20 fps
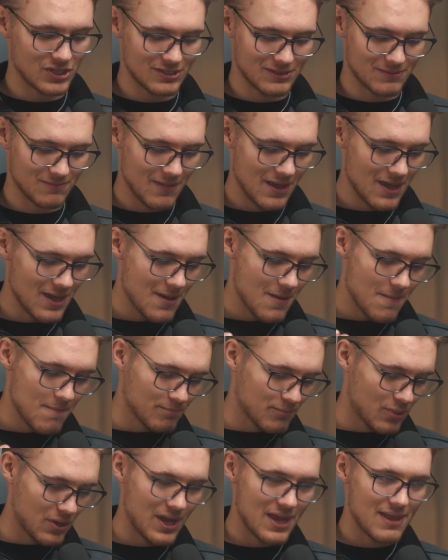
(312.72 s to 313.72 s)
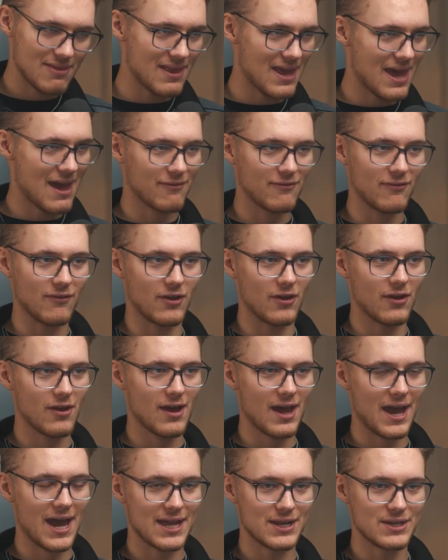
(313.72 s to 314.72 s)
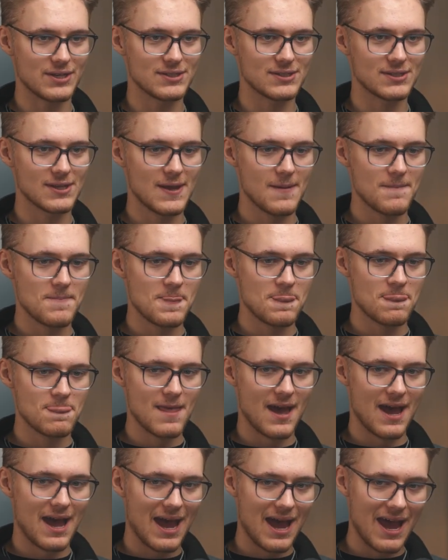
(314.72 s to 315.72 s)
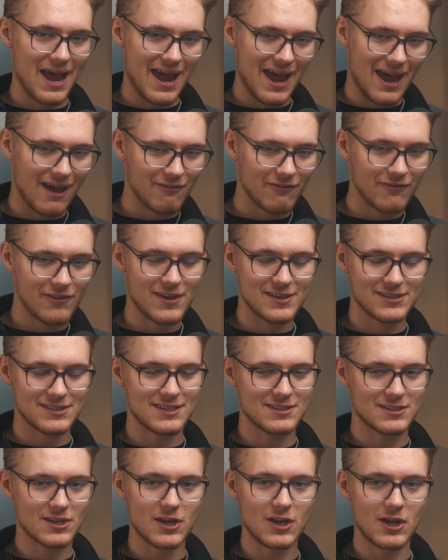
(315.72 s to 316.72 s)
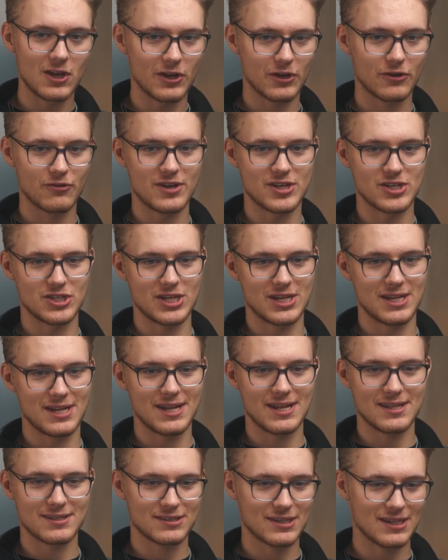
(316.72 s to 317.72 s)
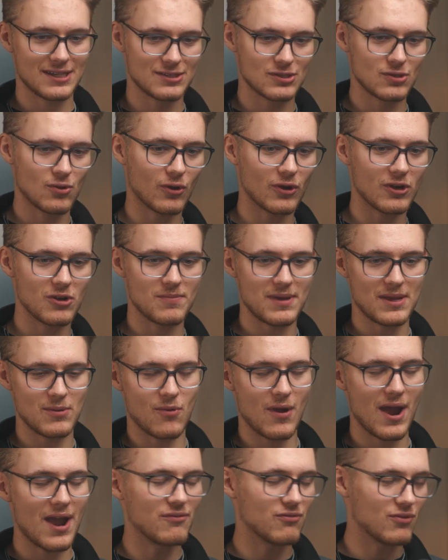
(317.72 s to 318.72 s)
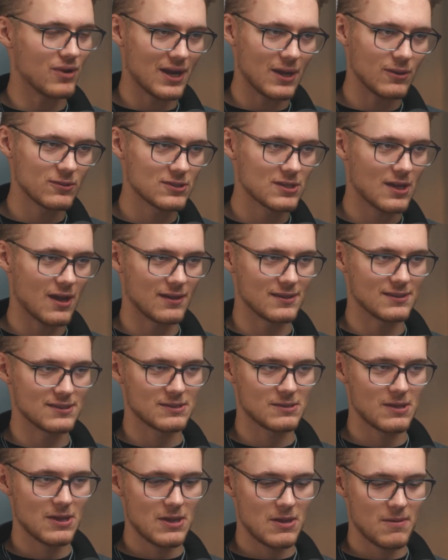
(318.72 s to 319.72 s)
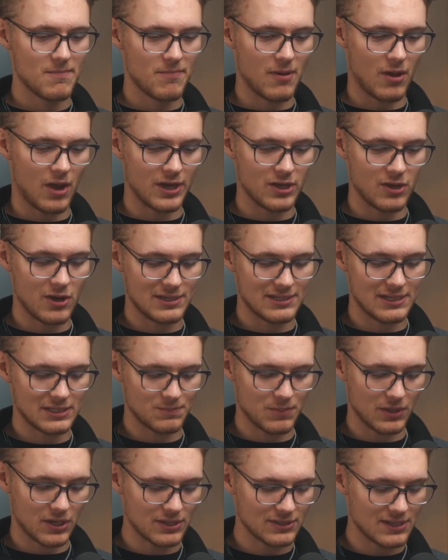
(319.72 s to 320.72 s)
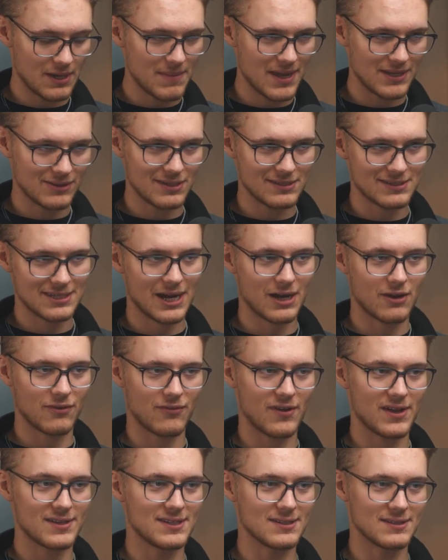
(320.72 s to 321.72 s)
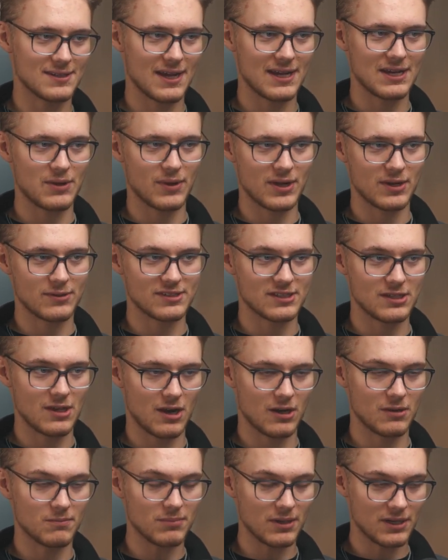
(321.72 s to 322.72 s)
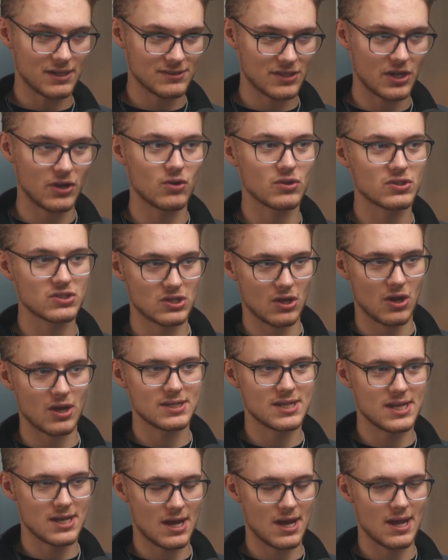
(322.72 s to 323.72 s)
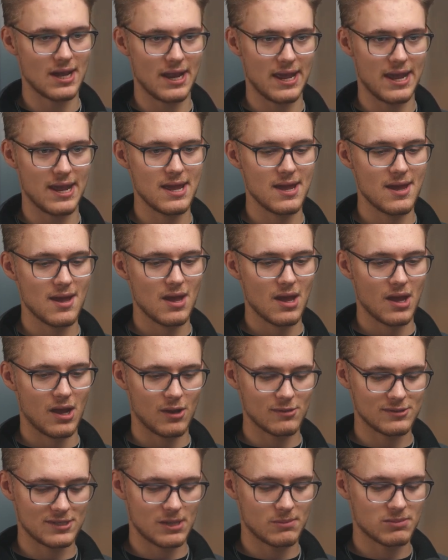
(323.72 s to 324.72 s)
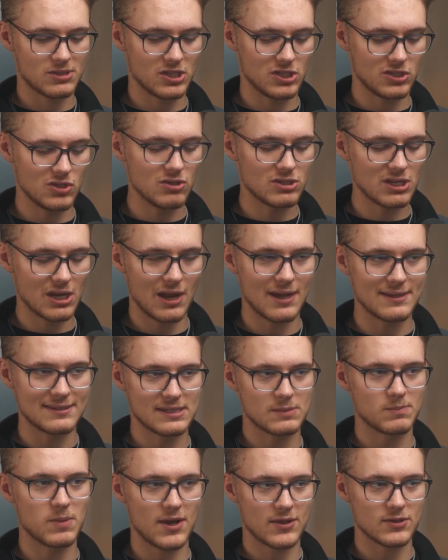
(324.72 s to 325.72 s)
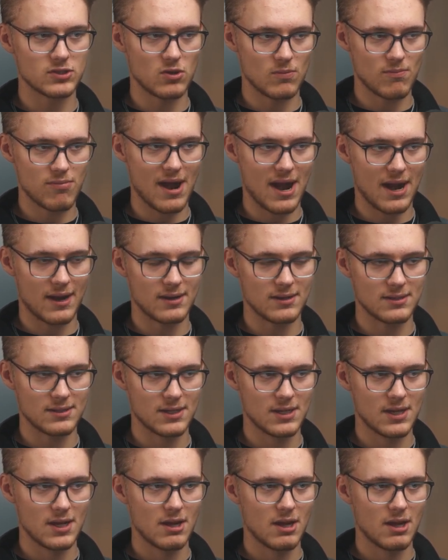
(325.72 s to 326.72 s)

just put in the effort, and at first it's going to look cringy. It's not going to be what everyone else does. But I noticed because I made those sacrifices early when I was young, because I got started early, I was able to utilize this personal brand